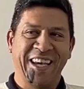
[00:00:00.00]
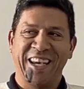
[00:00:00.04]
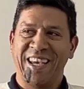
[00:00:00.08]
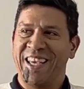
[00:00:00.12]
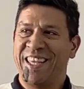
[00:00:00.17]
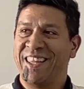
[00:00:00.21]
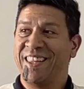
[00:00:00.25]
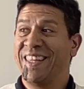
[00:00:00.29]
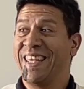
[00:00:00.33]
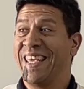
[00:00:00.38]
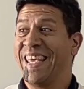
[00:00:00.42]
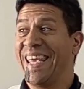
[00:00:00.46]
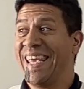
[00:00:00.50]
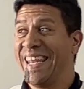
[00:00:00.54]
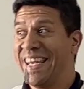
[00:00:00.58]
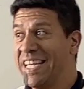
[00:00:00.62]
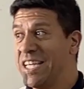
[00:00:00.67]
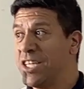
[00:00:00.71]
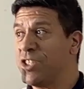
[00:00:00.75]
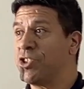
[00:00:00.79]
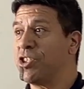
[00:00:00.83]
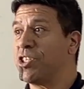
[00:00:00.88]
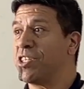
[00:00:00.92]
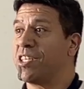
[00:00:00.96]
And the
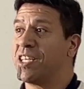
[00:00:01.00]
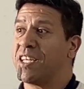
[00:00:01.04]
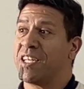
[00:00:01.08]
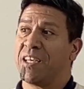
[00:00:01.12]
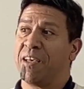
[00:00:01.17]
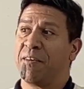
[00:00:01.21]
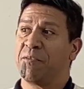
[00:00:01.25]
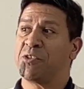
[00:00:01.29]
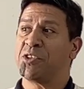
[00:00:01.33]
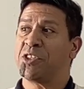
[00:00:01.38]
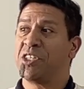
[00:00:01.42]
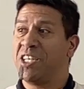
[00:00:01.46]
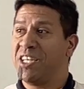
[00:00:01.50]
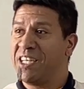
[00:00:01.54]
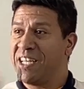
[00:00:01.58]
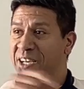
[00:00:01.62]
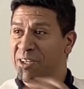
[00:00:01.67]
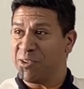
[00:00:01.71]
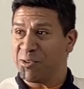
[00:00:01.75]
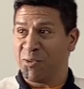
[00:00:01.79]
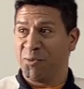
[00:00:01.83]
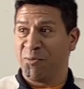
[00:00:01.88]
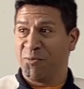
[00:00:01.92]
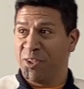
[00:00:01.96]
energy that I've seen
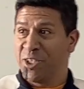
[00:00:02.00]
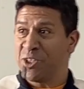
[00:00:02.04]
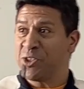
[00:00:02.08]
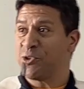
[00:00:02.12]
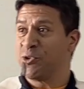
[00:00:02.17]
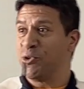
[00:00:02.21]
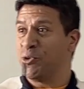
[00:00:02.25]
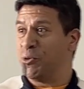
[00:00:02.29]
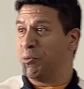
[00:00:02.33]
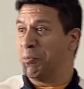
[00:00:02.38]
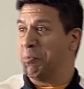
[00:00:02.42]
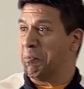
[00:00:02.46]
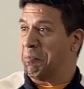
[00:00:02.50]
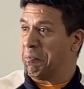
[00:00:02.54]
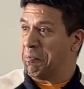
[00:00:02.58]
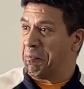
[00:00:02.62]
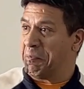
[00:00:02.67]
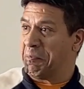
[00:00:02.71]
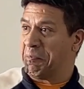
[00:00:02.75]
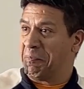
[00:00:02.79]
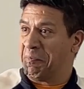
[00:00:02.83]
out of this room,